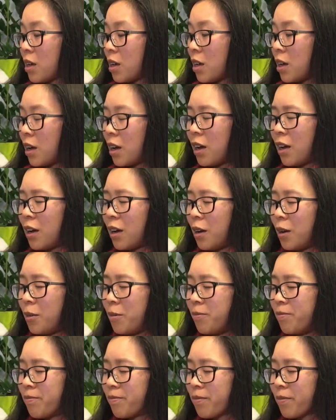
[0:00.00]

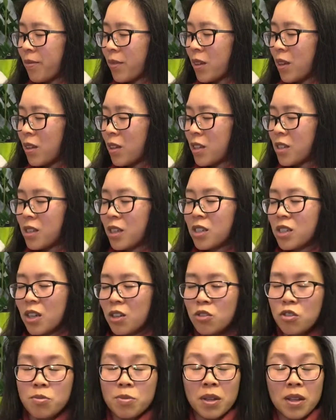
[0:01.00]
There's
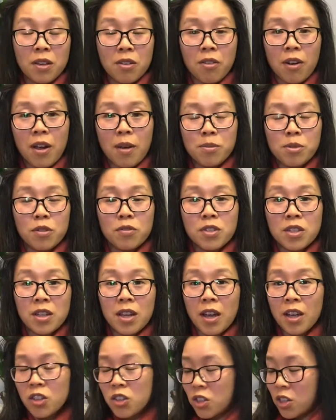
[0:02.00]
600 milligrams of
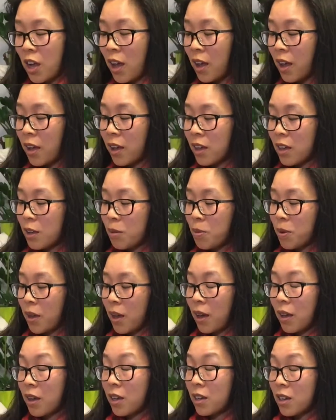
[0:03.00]
DHA,
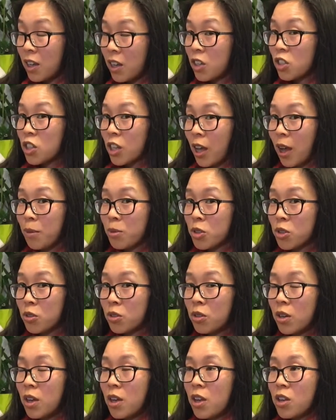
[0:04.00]
EPA in each capsule.